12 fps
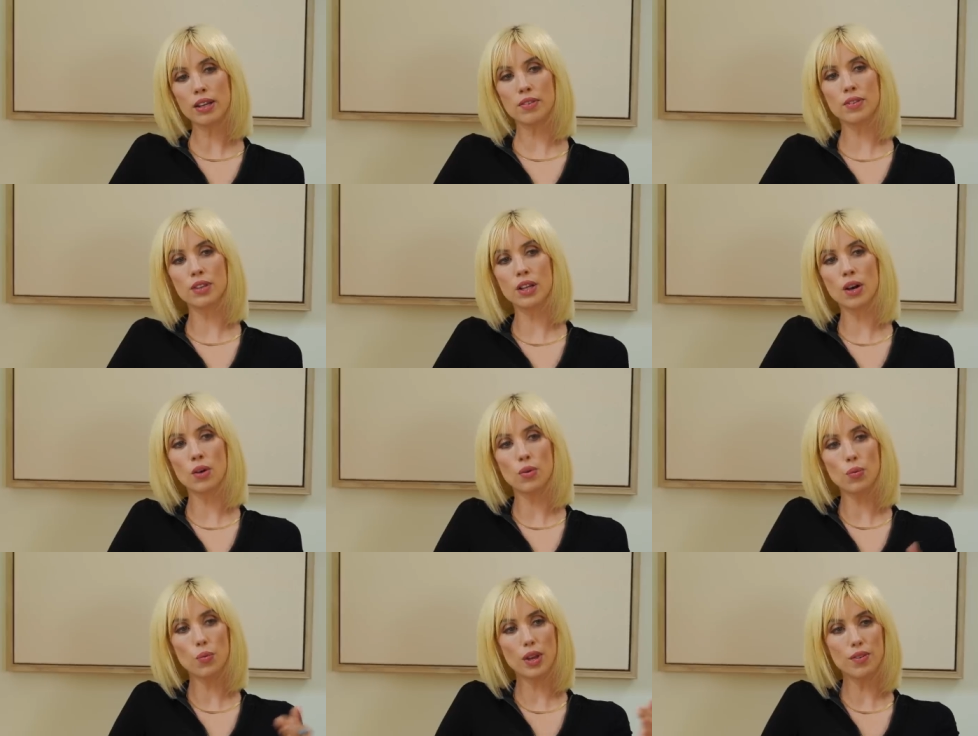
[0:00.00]
even
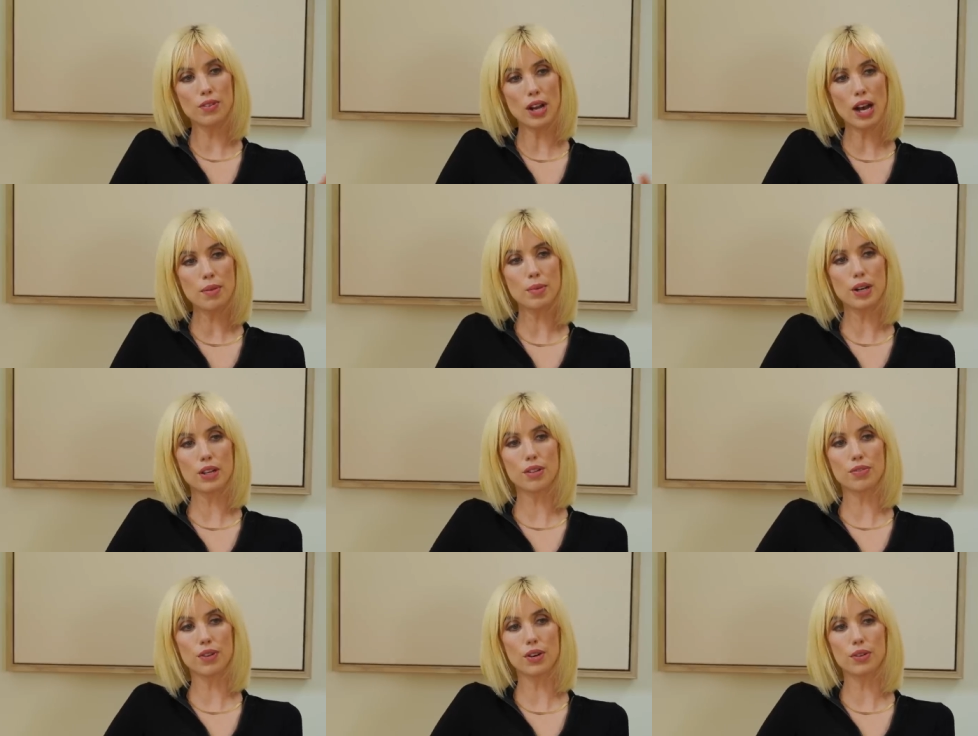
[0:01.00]
though we have not been on the
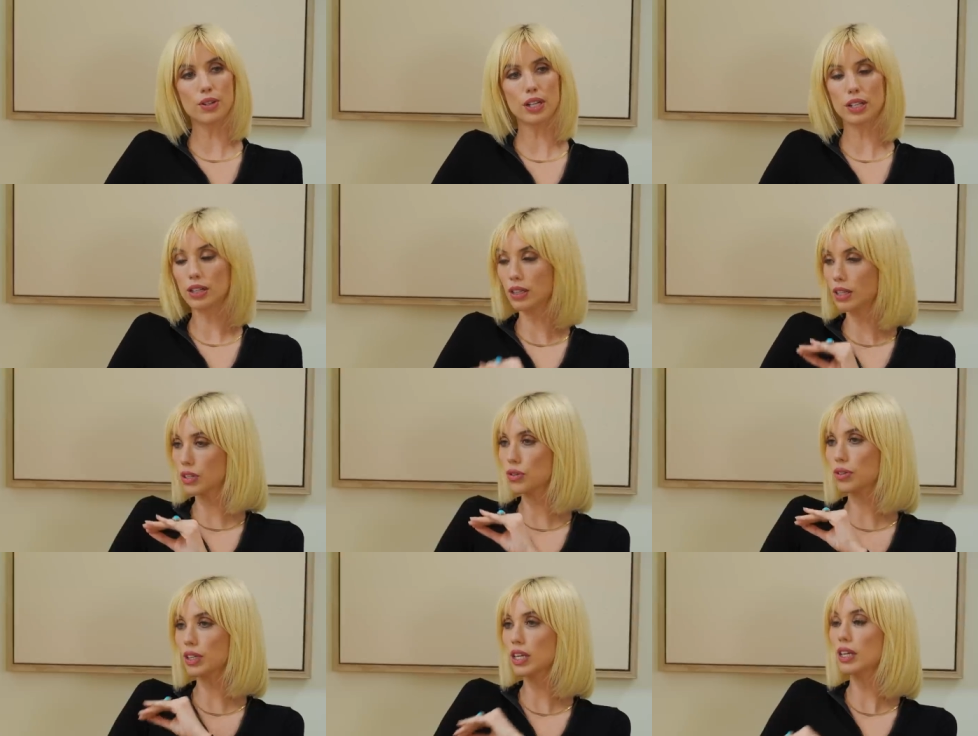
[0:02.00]
phone in
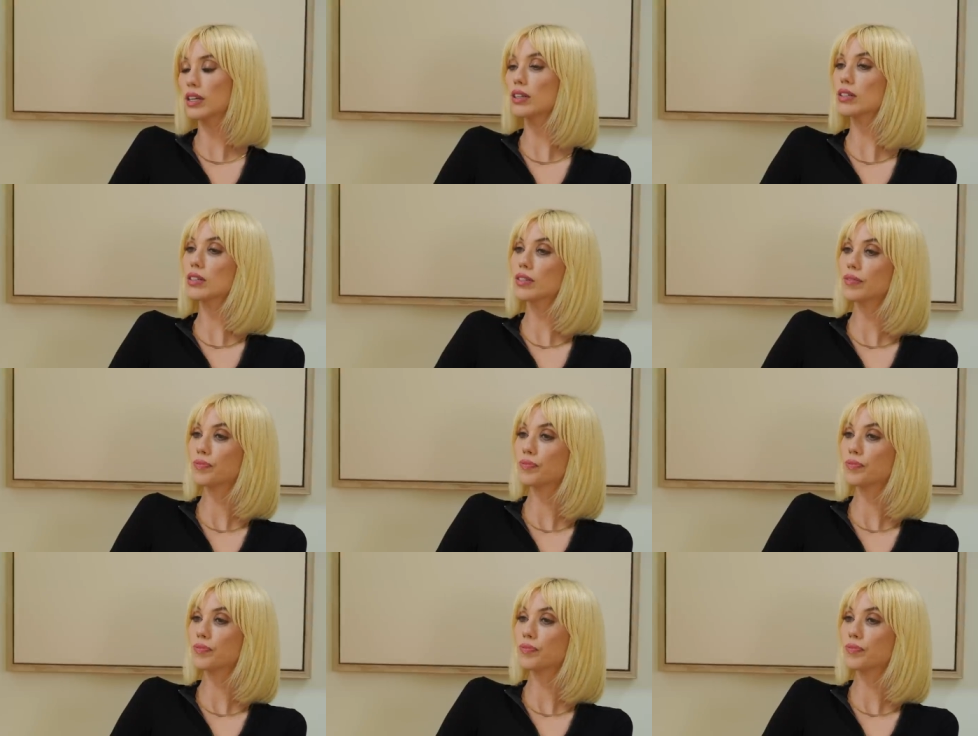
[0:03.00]
literally years.